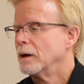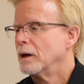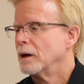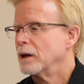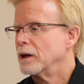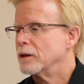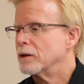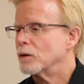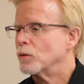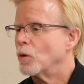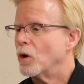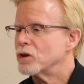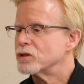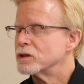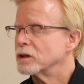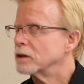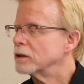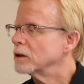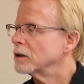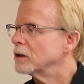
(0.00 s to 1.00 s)
either in
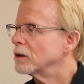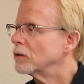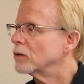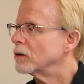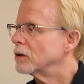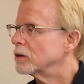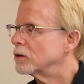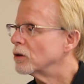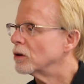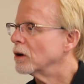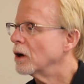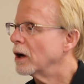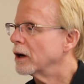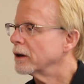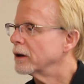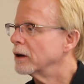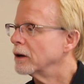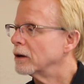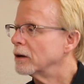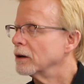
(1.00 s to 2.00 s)
Washington or in Turlock
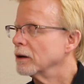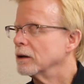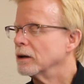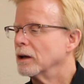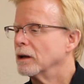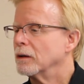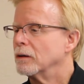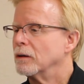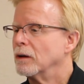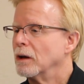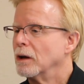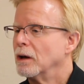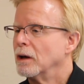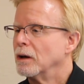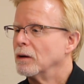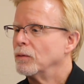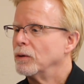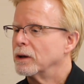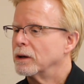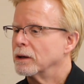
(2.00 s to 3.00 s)
here, and
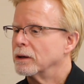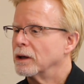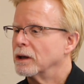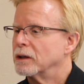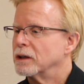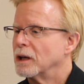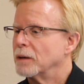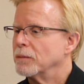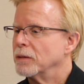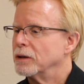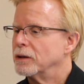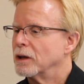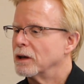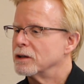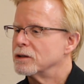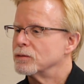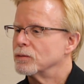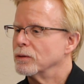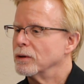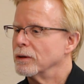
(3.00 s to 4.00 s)
we can get them in
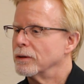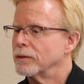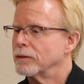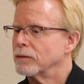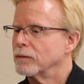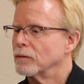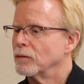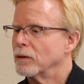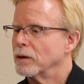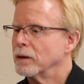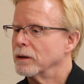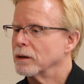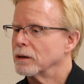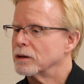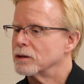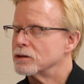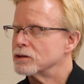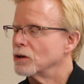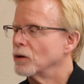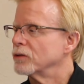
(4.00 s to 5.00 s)
touch with one of the
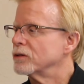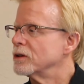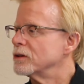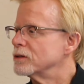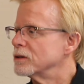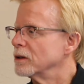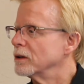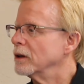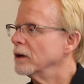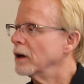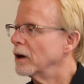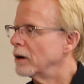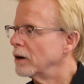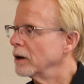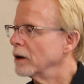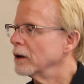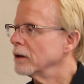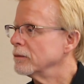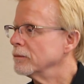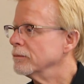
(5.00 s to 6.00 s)
consultants in the
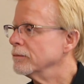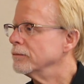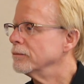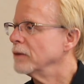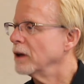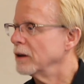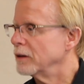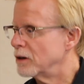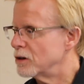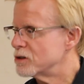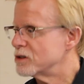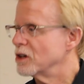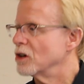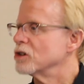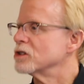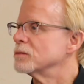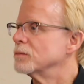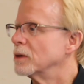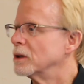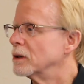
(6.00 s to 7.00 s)
area and their
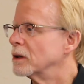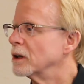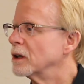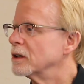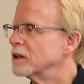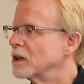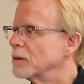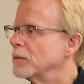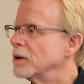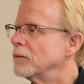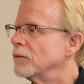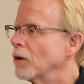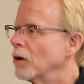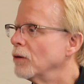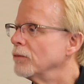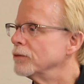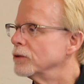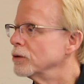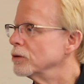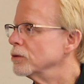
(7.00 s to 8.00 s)
salesmen to get them
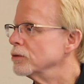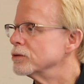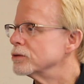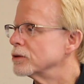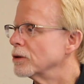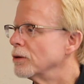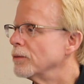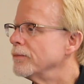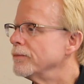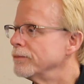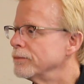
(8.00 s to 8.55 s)
involved too. So,